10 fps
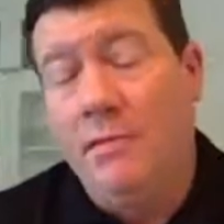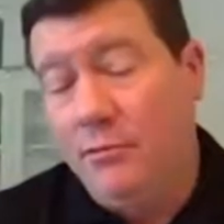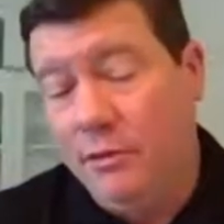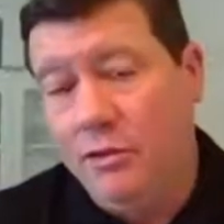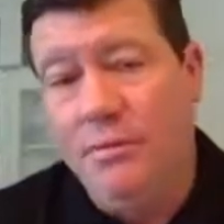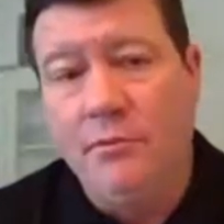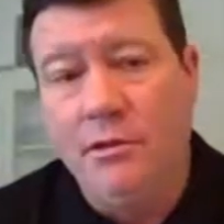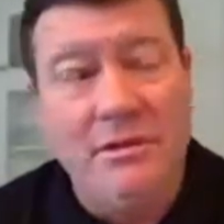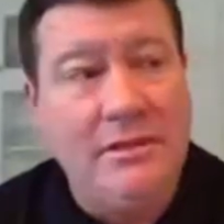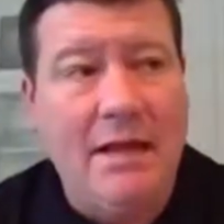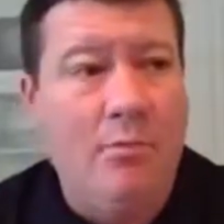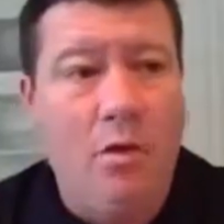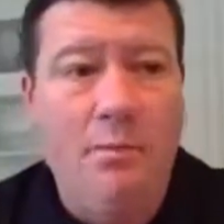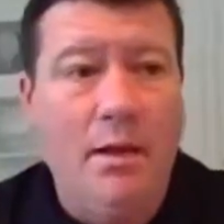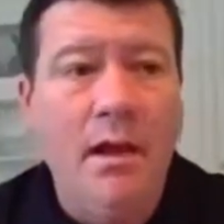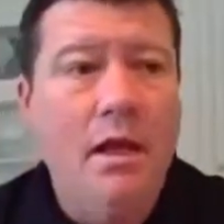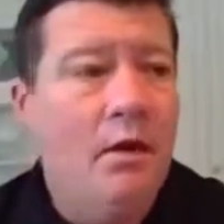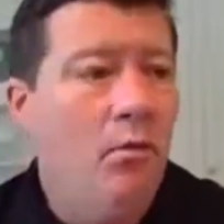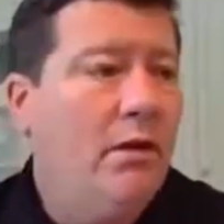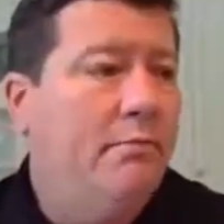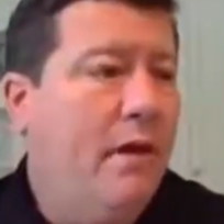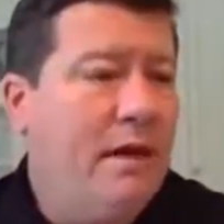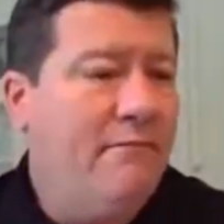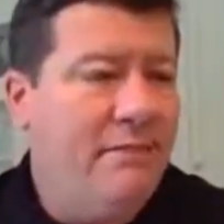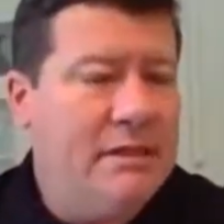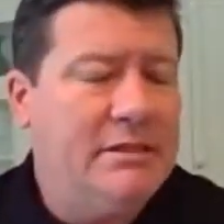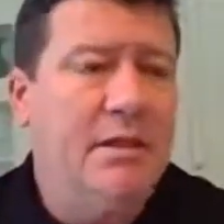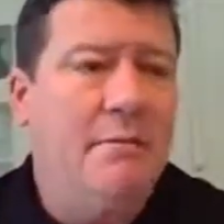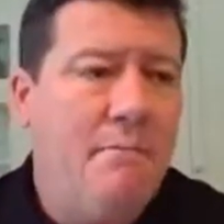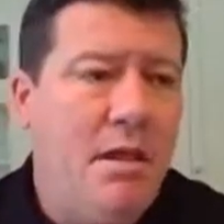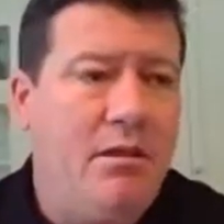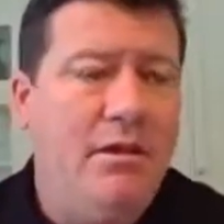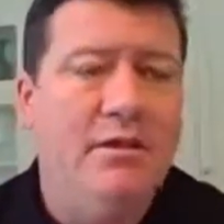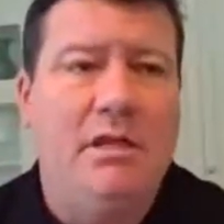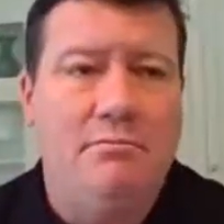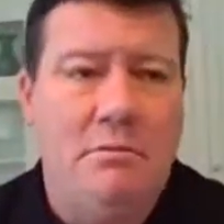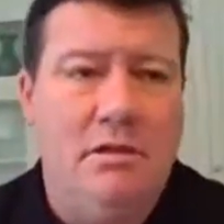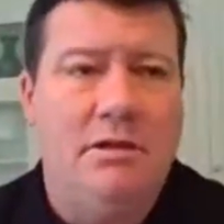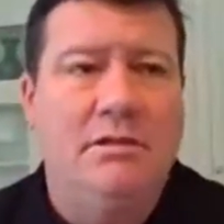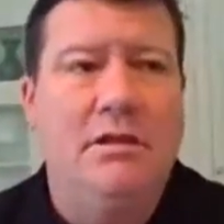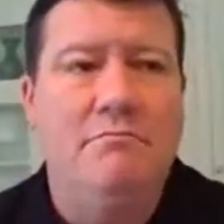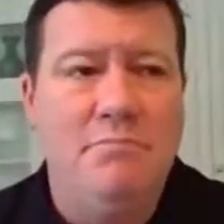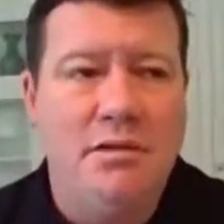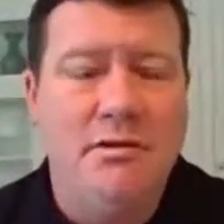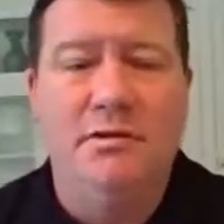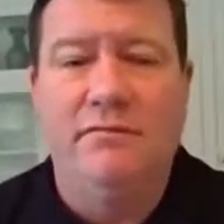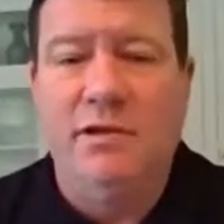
There were two pump dudes at that point, but we invested millions and millions and millions of